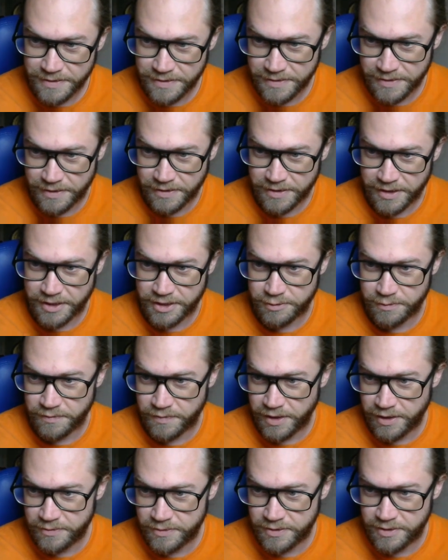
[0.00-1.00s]
Okay, so we've
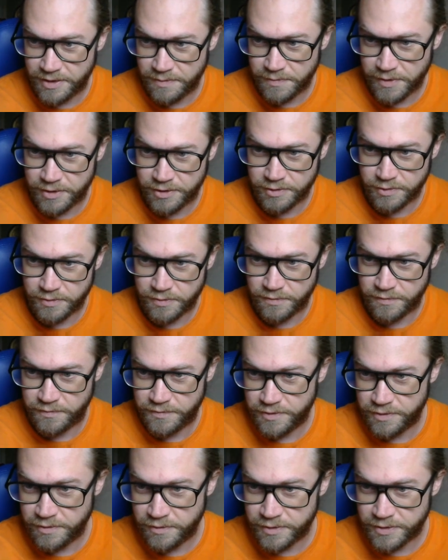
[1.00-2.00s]
loaded the modules for
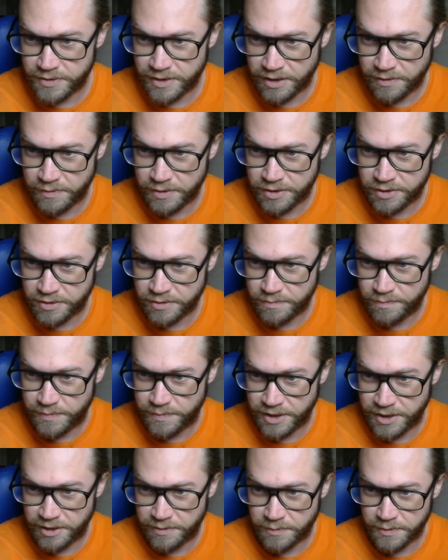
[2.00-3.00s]
fuse. Now we should
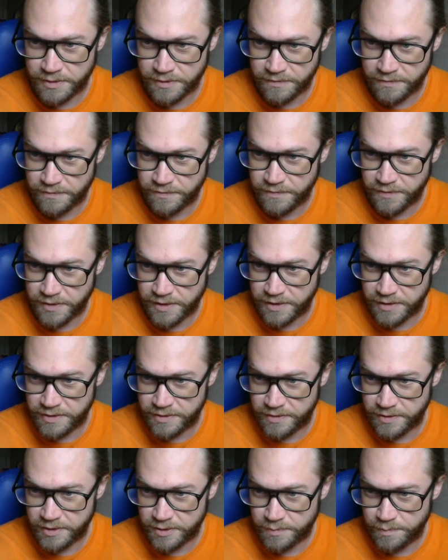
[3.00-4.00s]
be able to find
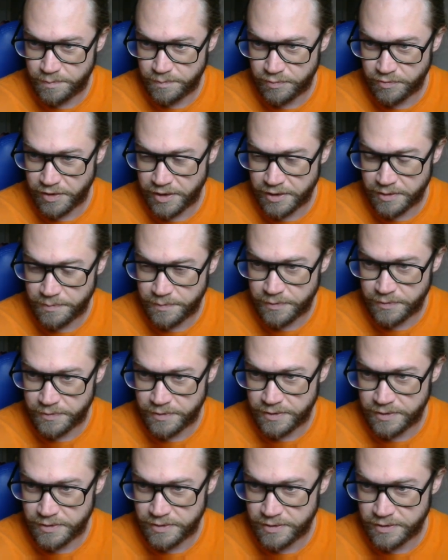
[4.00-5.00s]
this
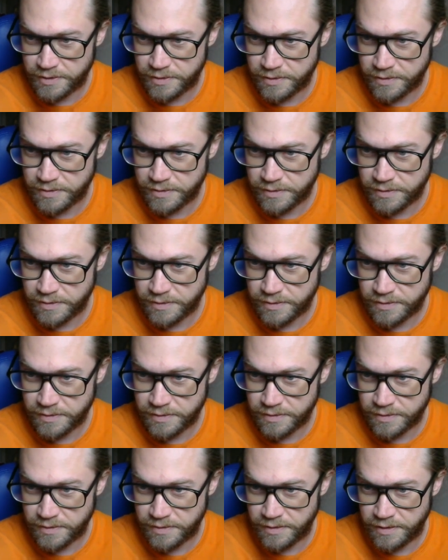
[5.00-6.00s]
breakpoint.
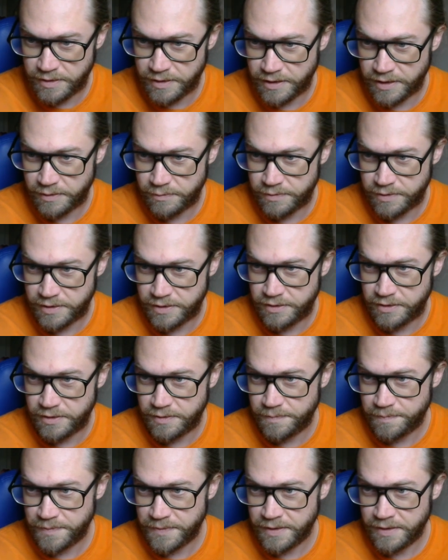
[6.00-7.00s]
Yeah, why not?
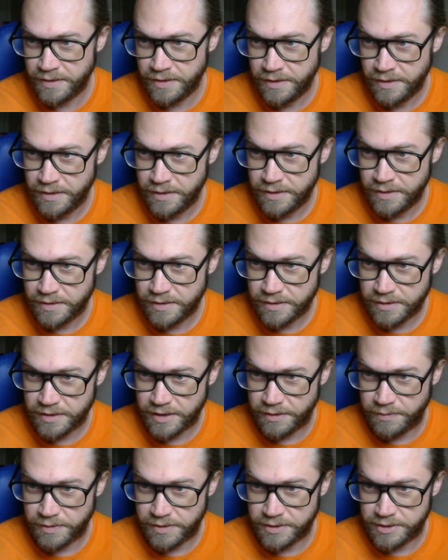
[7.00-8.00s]

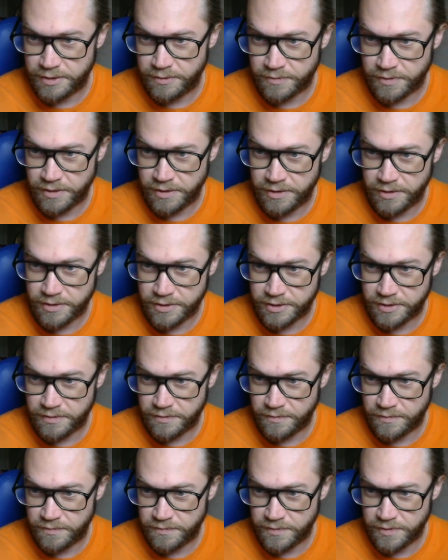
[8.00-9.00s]
Okay, we can see we've got lots of
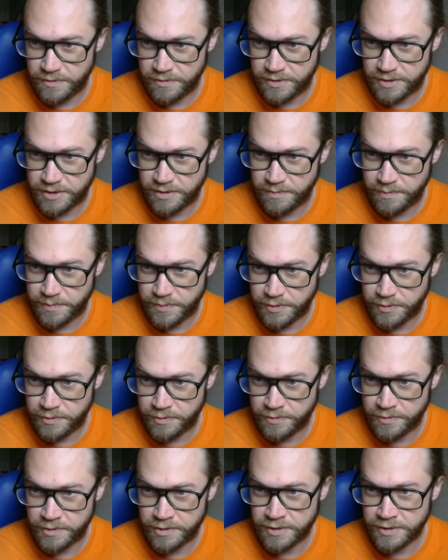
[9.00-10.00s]
fuse
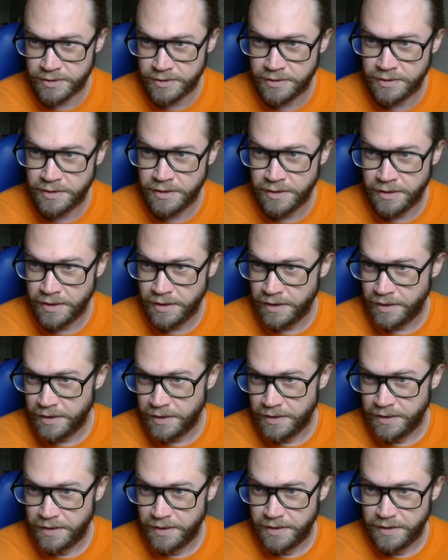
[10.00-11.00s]
symbols,
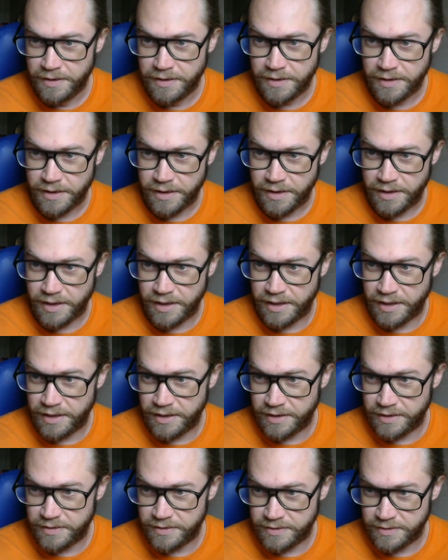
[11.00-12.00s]

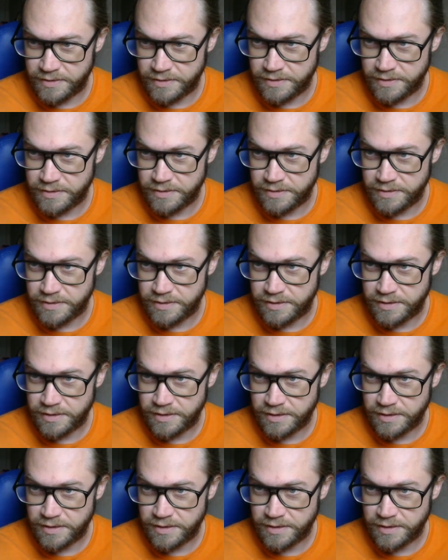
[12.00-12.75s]
and